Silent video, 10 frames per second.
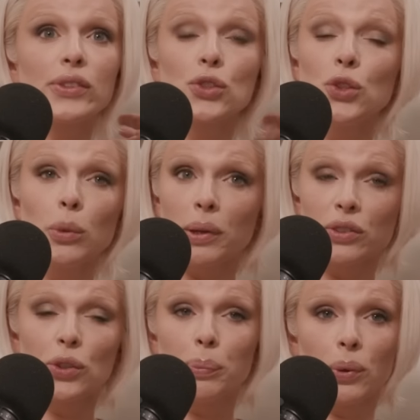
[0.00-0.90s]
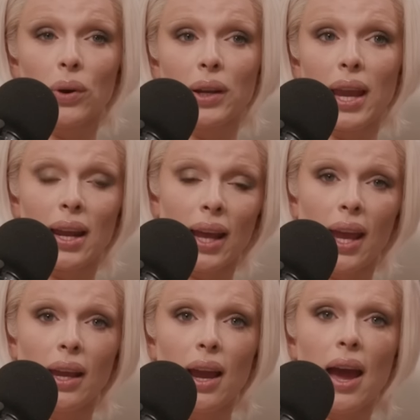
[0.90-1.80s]
super, super
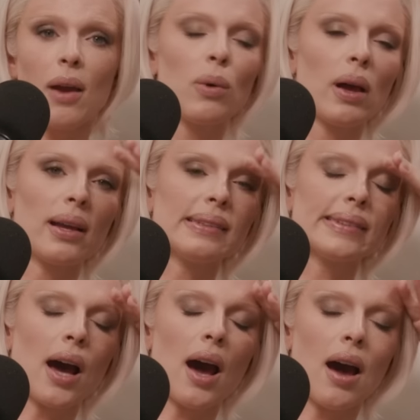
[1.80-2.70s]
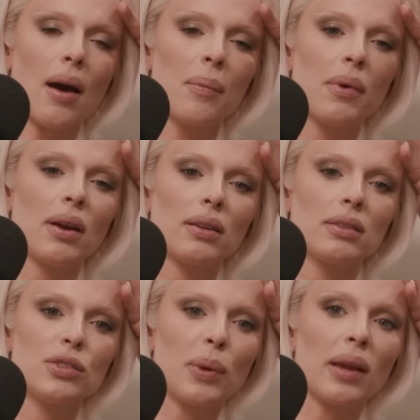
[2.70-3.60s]
organic. I was um,
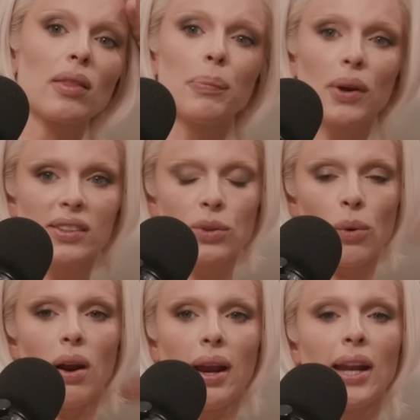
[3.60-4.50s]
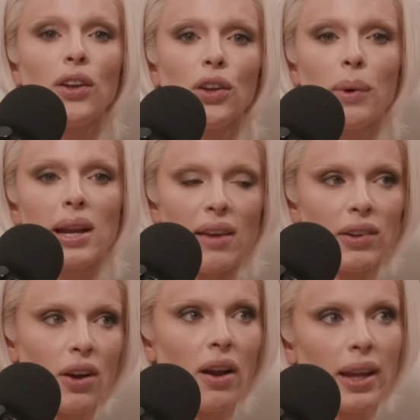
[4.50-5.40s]
doing the book tour and I knew I'd have
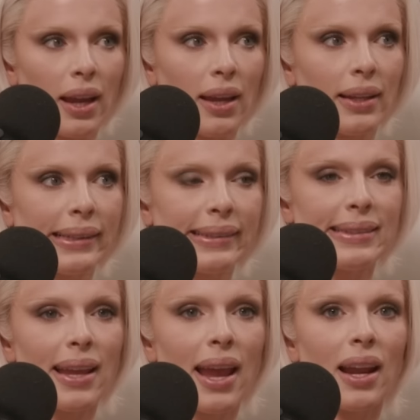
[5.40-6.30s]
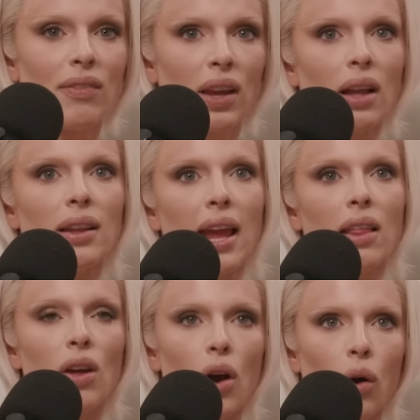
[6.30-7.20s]
an audience. Mm-hmm. And I feel
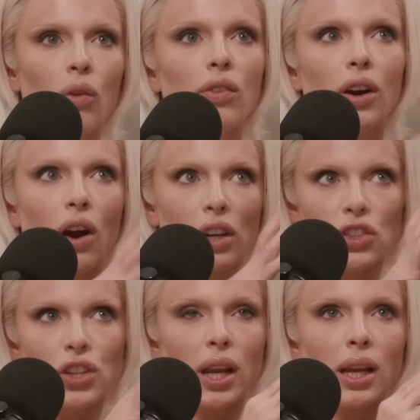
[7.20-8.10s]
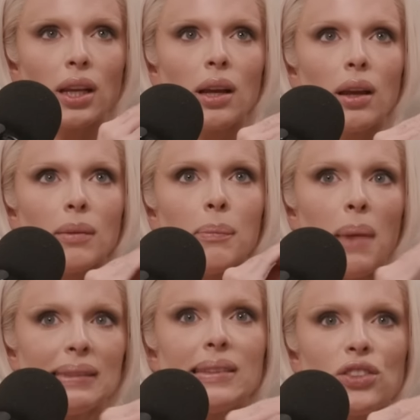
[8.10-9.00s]
like the overarching
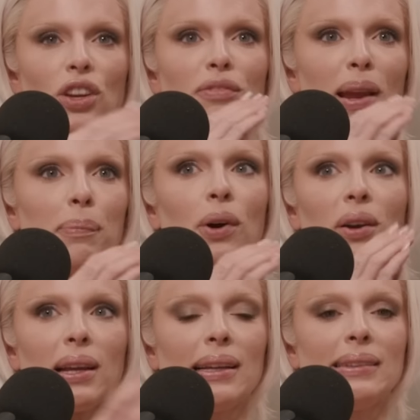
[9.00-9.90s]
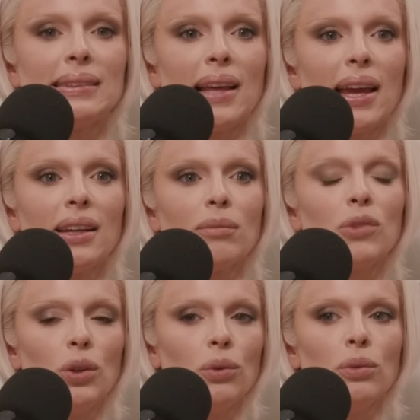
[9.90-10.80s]
message of my book is like,
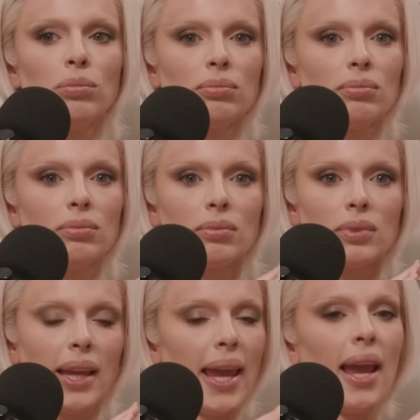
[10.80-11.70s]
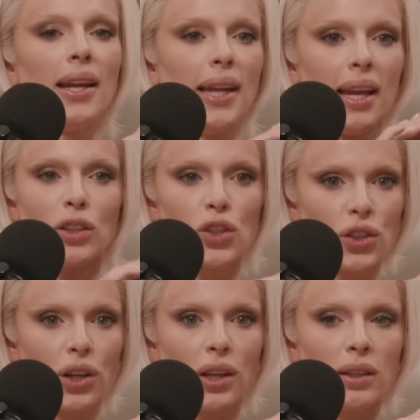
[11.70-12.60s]
you can and
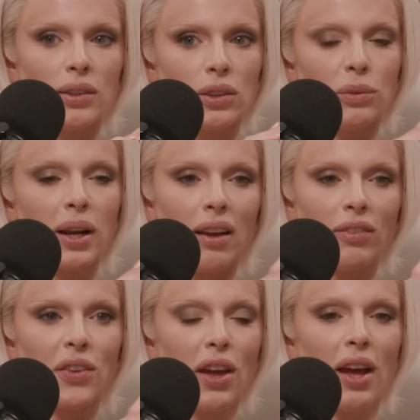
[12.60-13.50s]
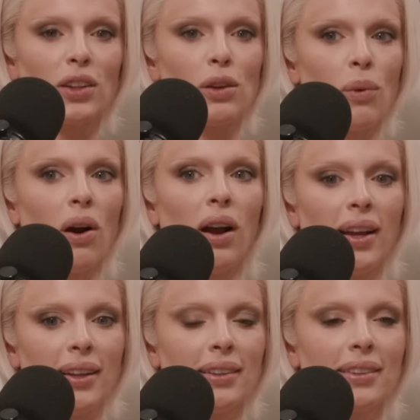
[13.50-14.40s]
should do whatever the hell you
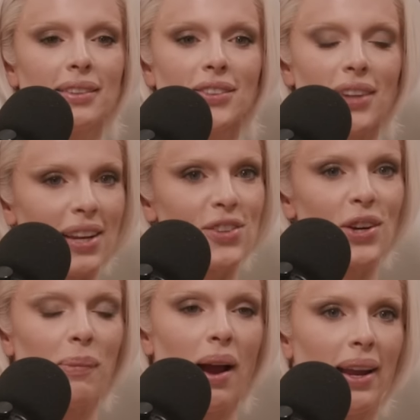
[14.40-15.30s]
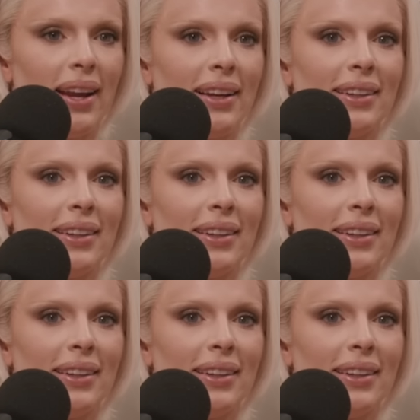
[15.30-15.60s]
want, change your mind,